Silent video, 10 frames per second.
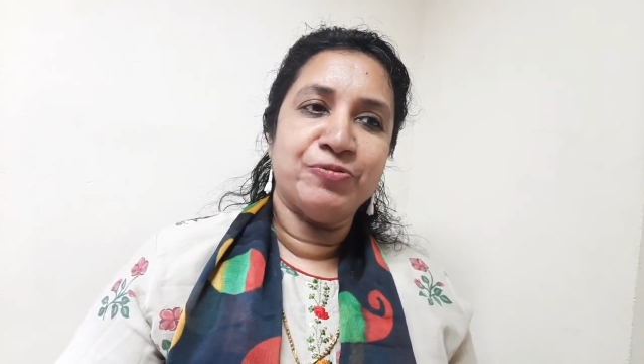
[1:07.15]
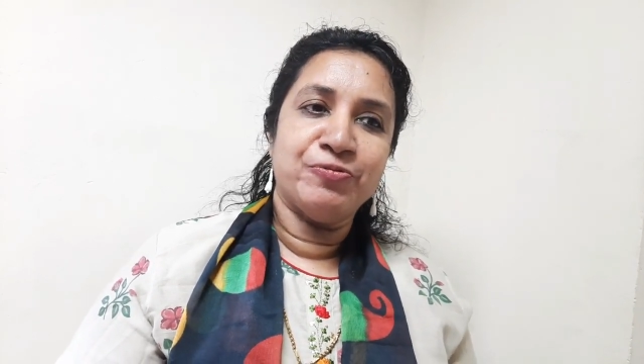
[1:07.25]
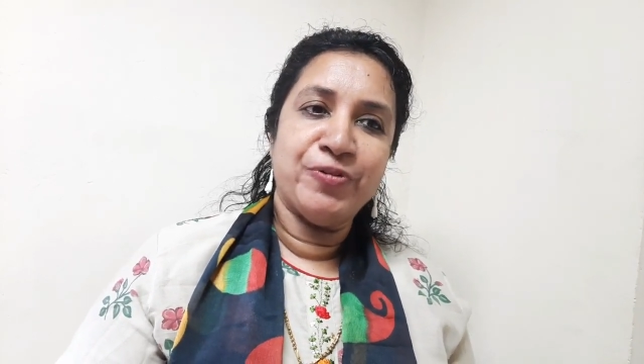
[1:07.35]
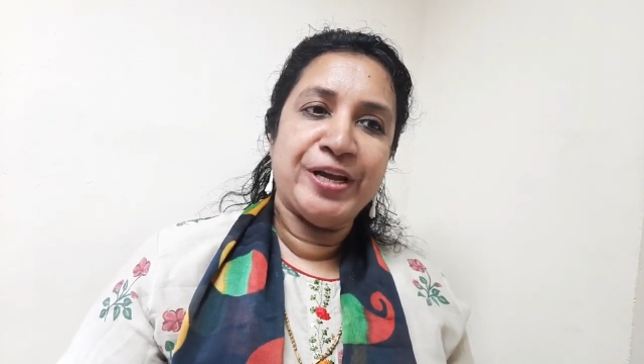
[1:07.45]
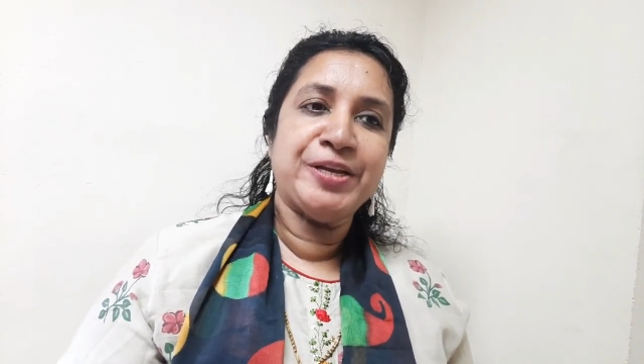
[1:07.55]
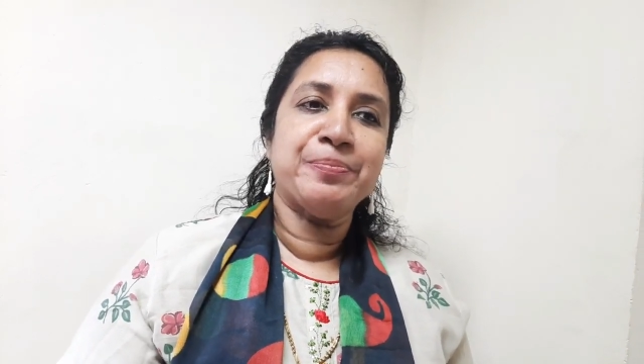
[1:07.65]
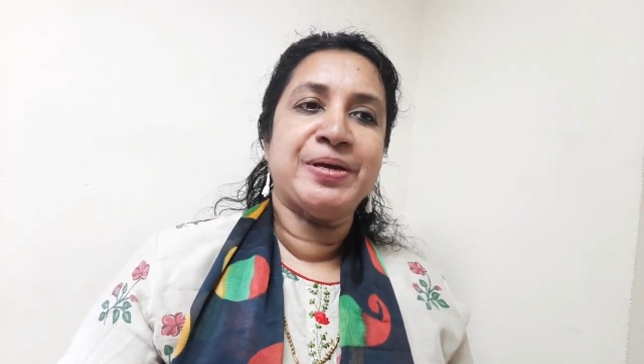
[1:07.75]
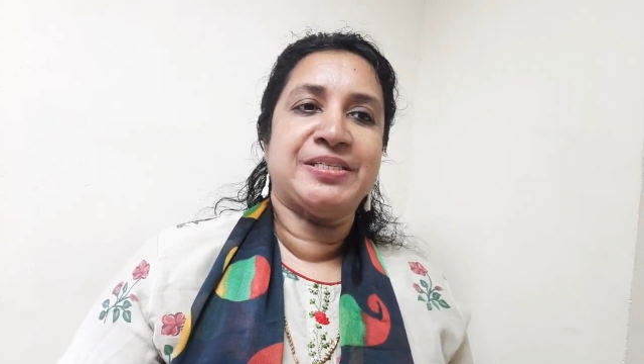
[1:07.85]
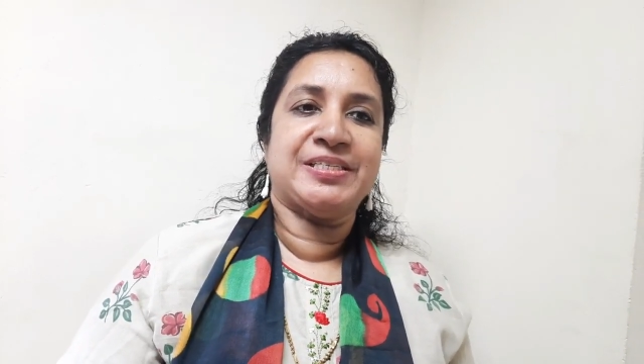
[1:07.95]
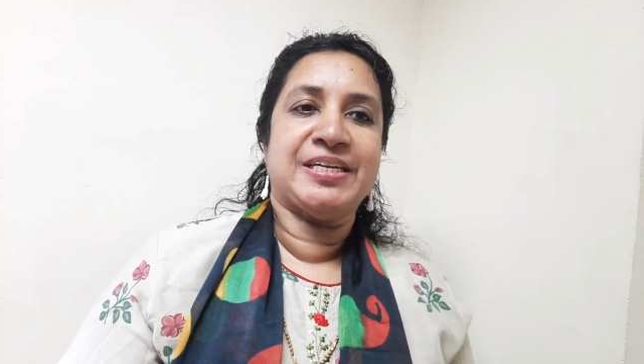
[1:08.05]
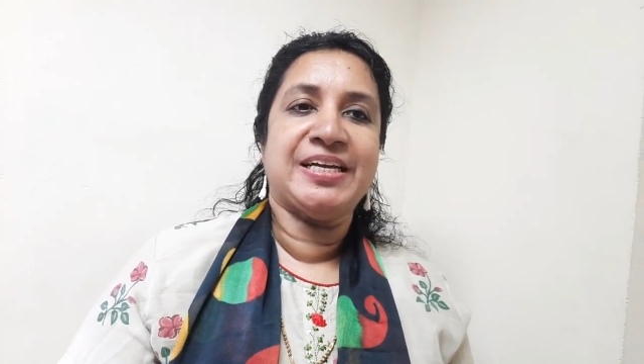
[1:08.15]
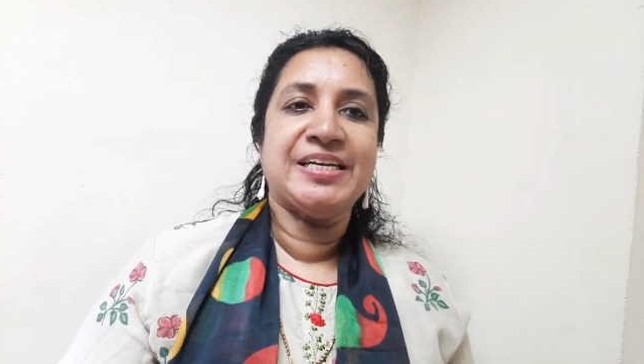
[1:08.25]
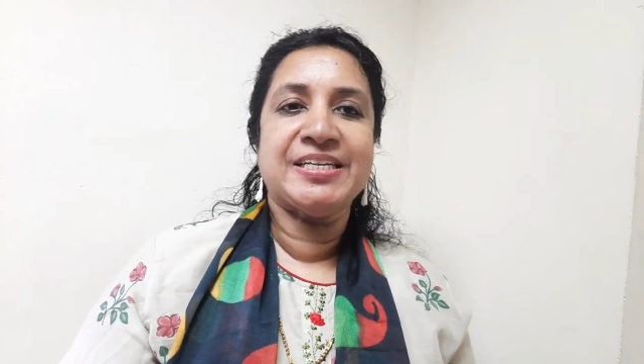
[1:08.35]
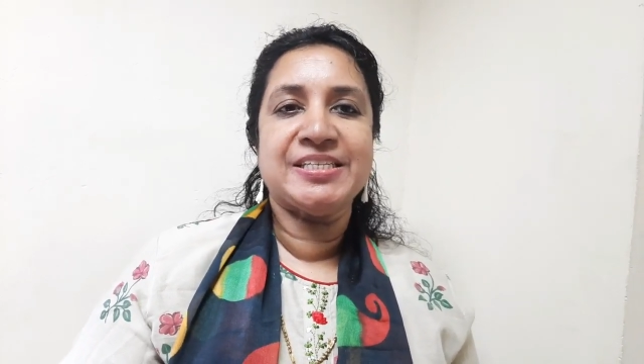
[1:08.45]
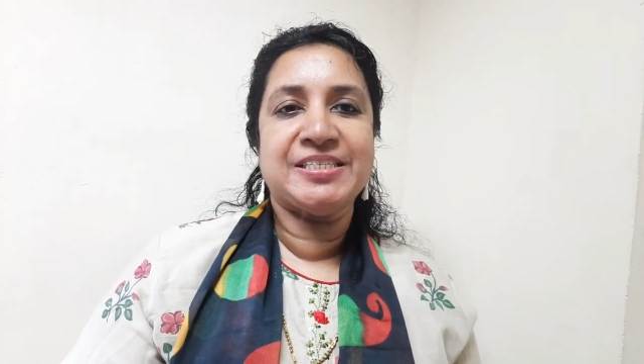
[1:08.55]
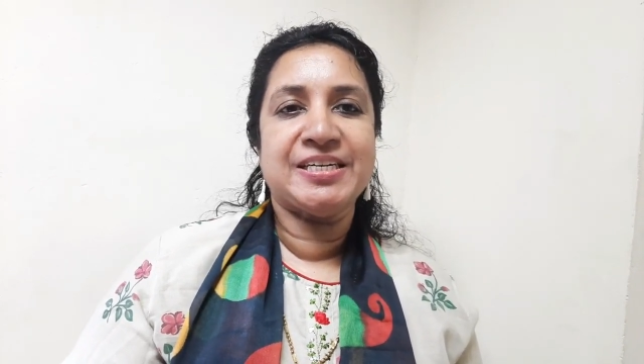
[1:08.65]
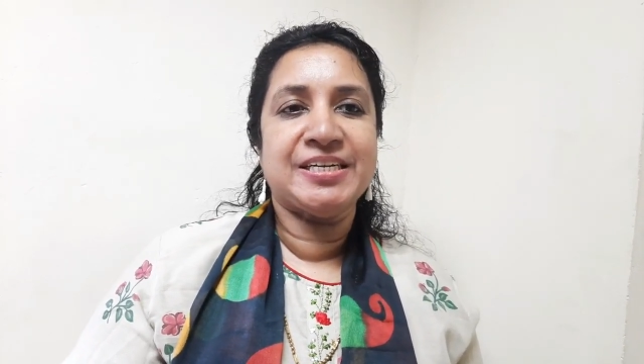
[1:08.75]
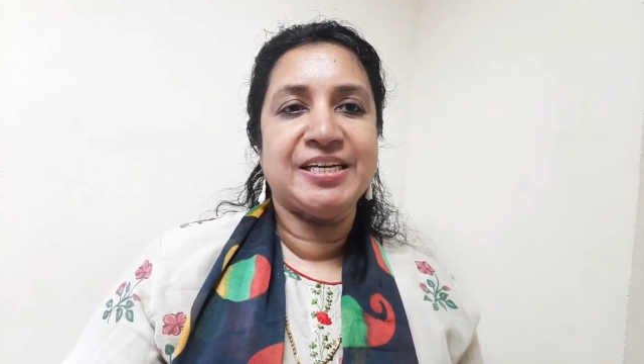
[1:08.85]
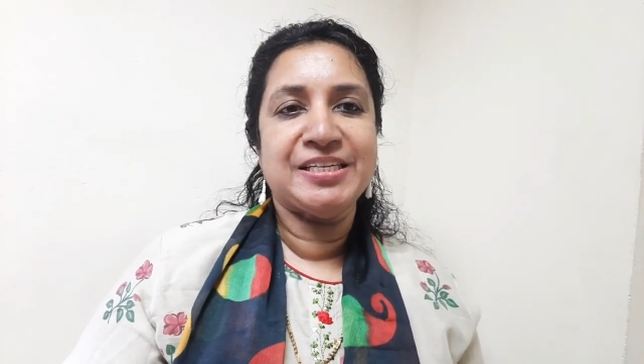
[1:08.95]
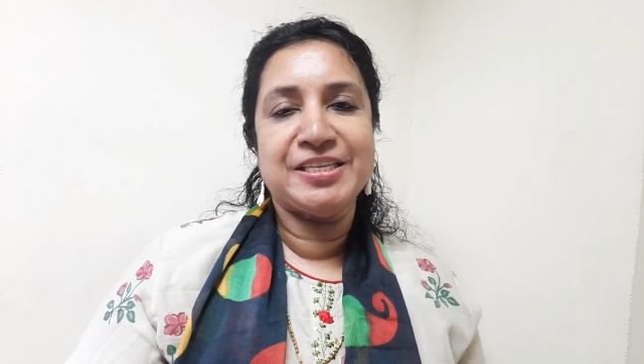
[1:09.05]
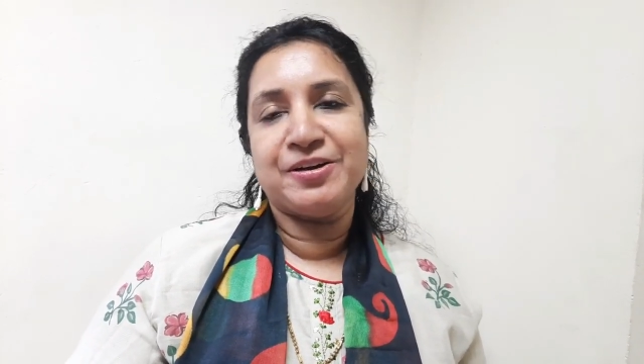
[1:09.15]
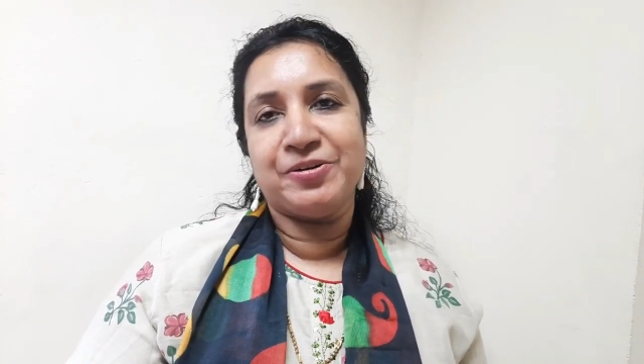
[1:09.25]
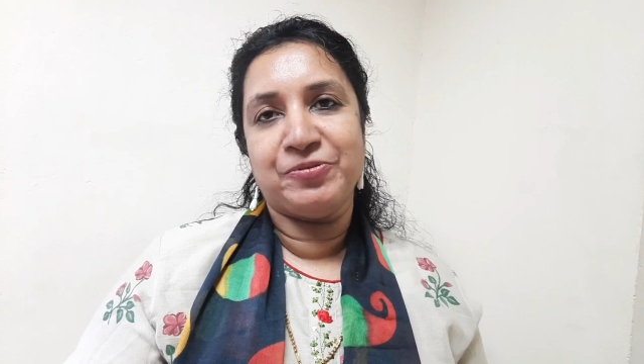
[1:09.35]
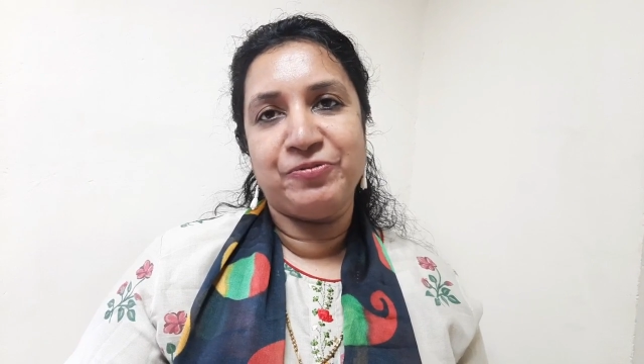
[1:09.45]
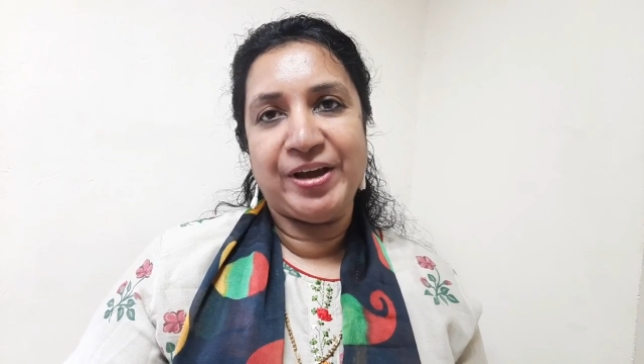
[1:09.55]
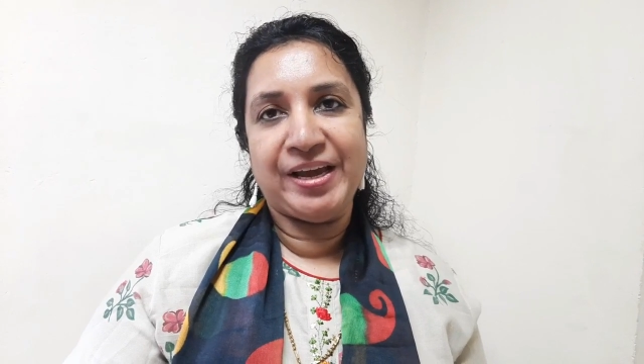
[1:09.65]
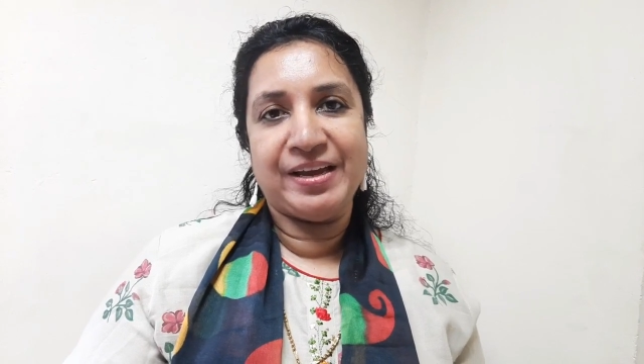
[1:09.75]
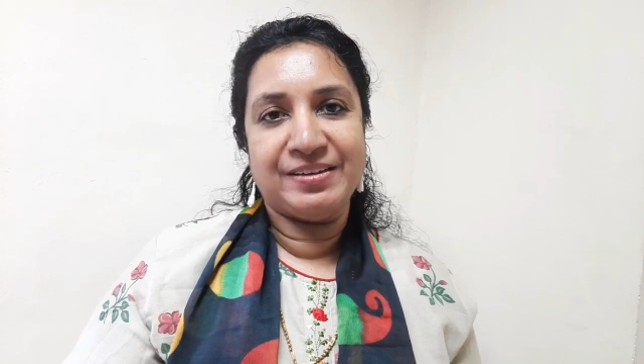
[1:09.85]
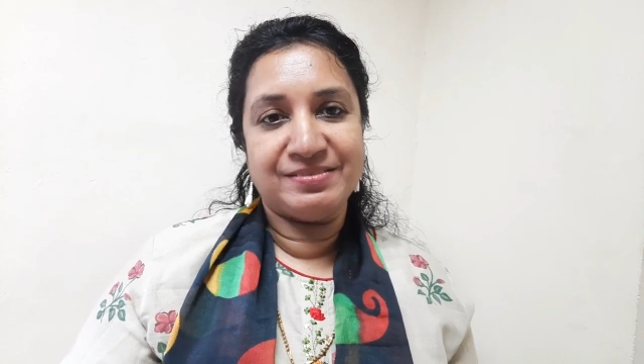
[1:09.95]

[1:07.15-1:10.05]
very much interested in the way